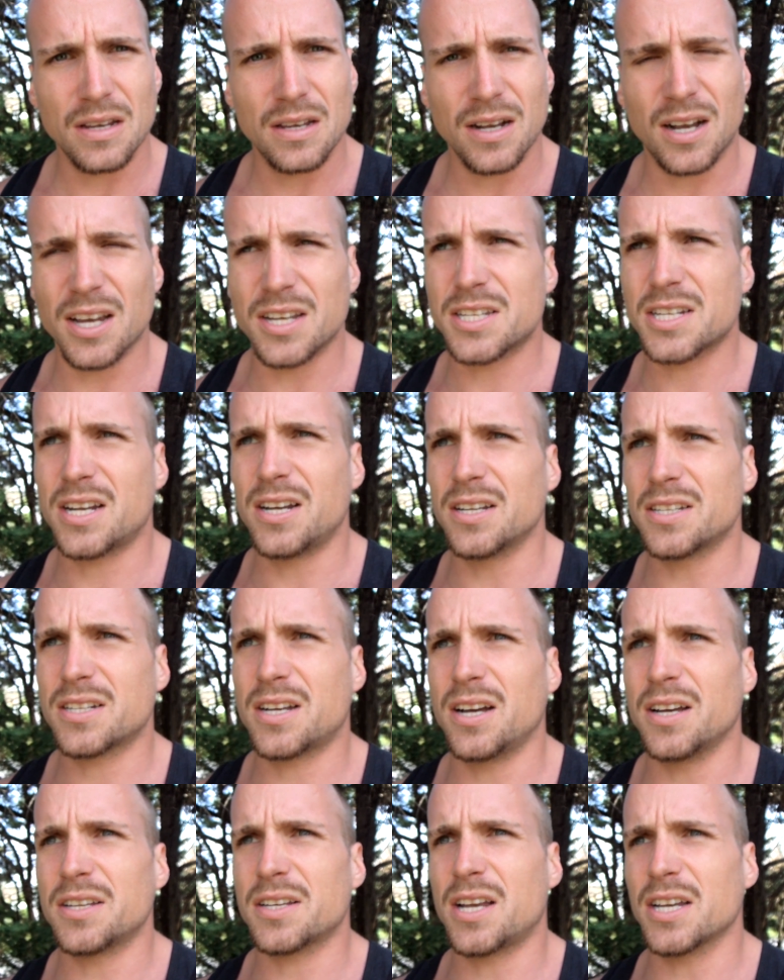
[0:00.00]

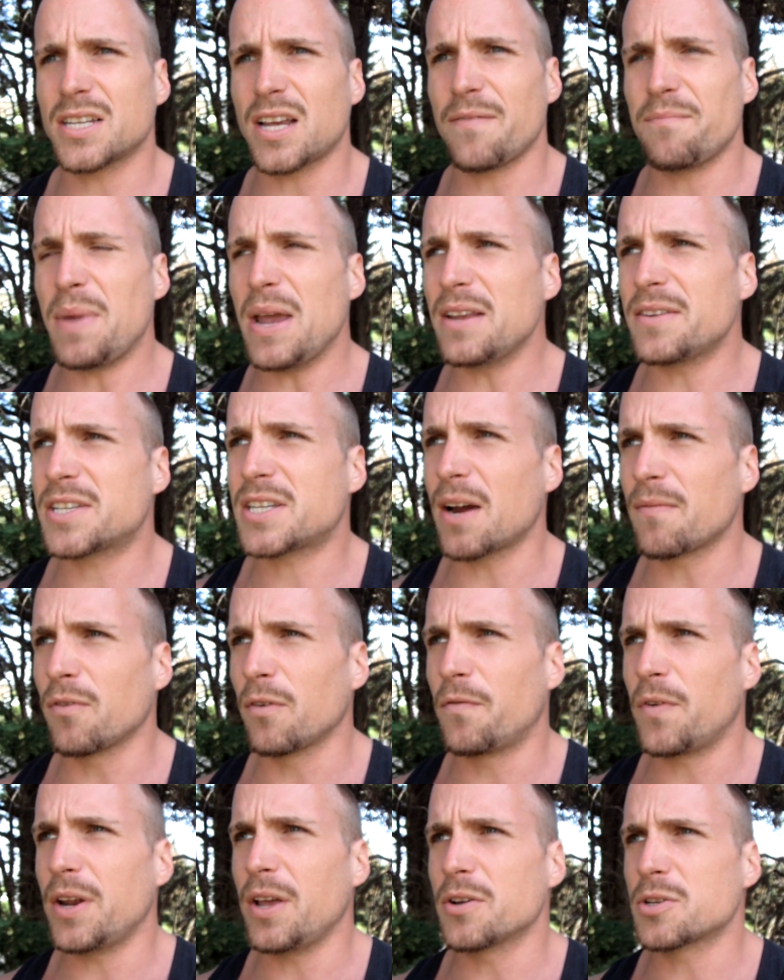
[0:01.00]
Cause I've made several
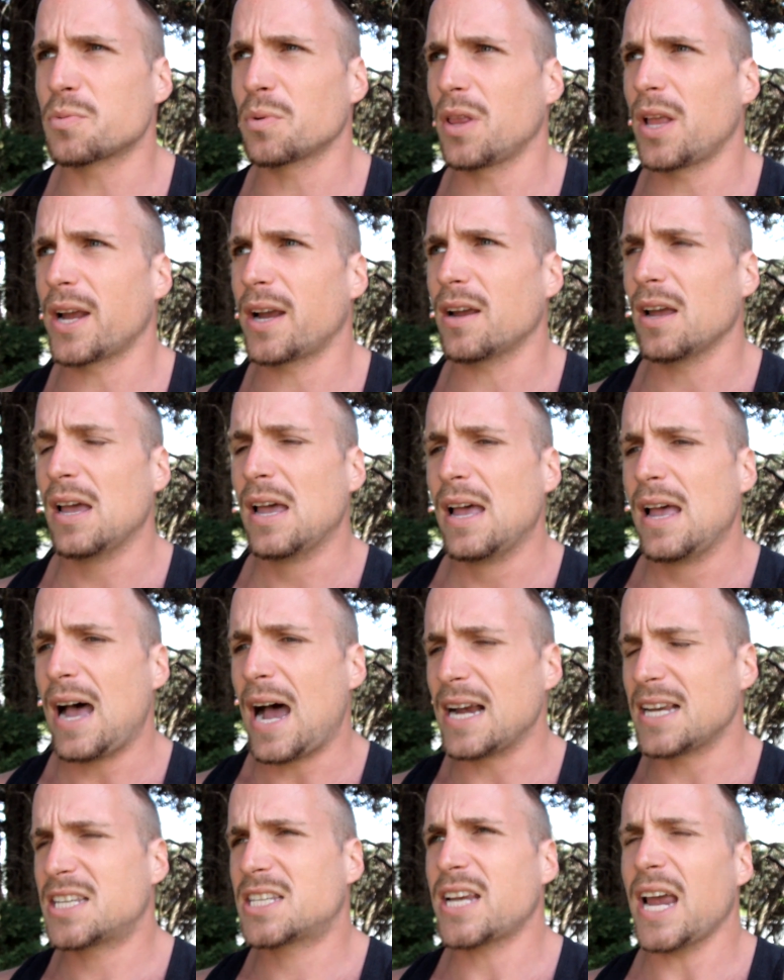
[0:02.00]
videos where, like,
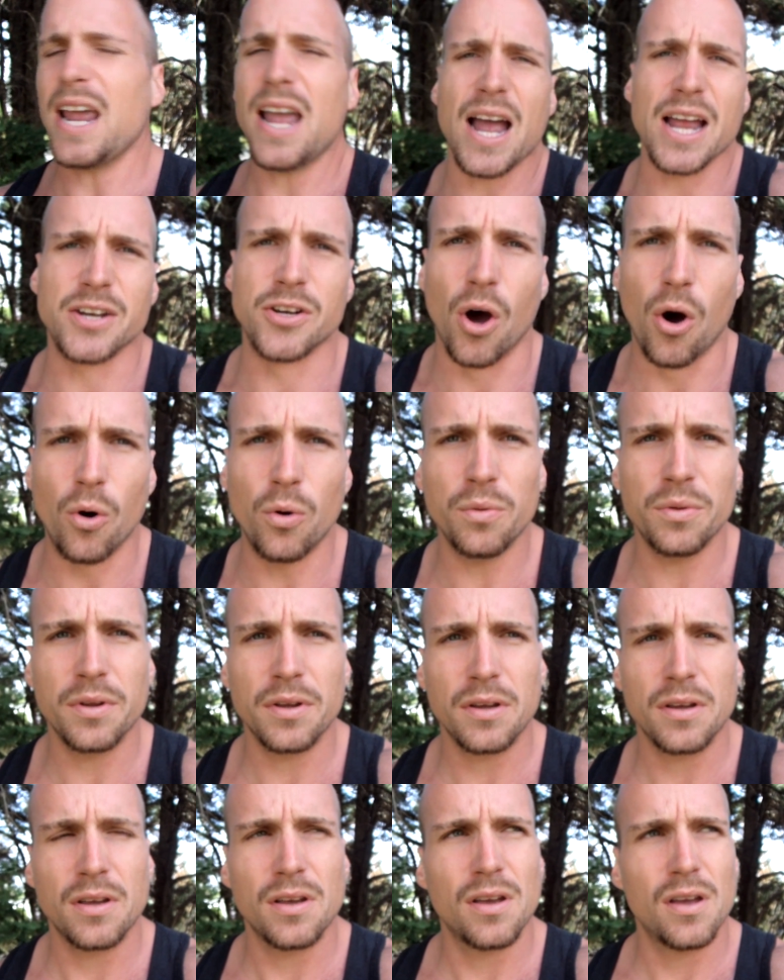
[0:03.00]
I say I don't,
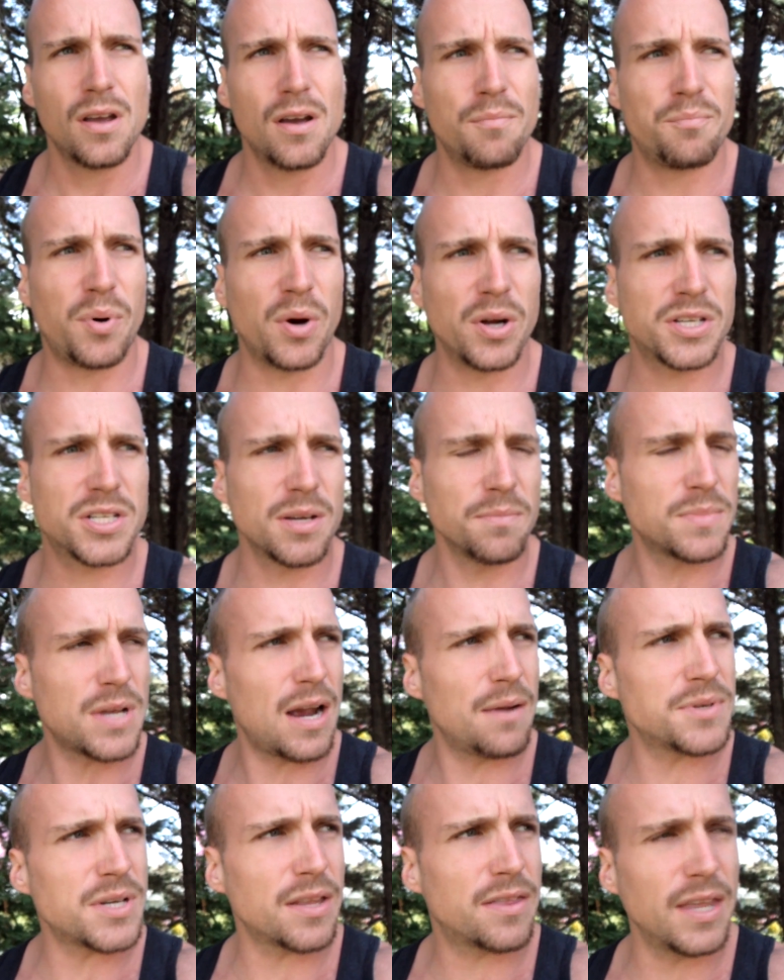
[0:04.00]
but
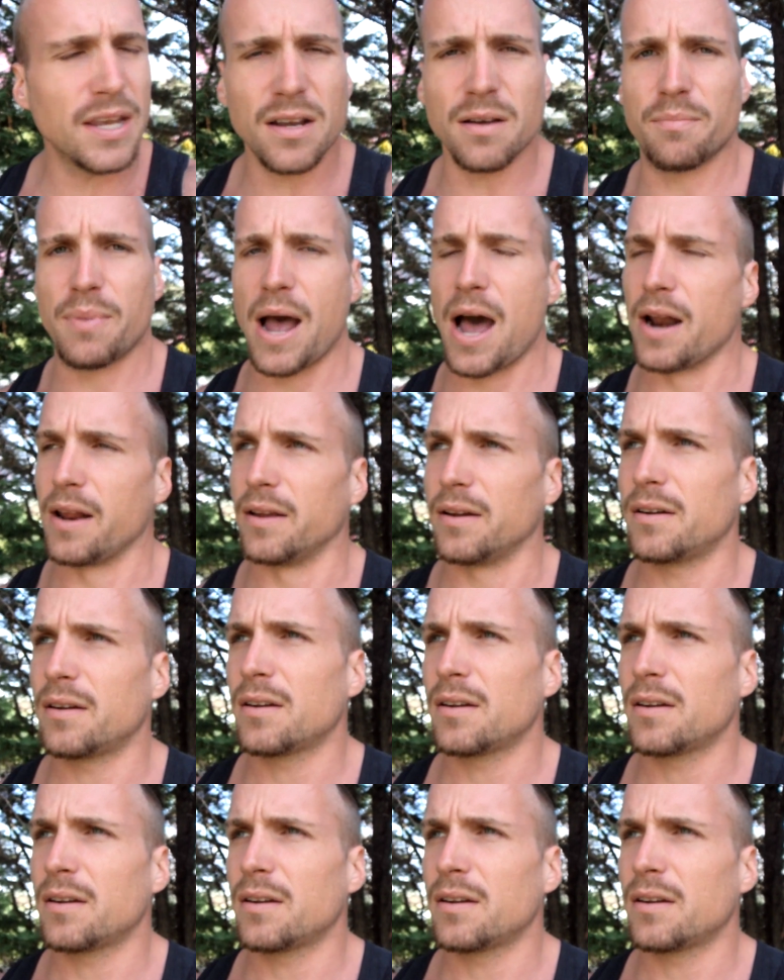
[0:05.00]
sometimes I think about it.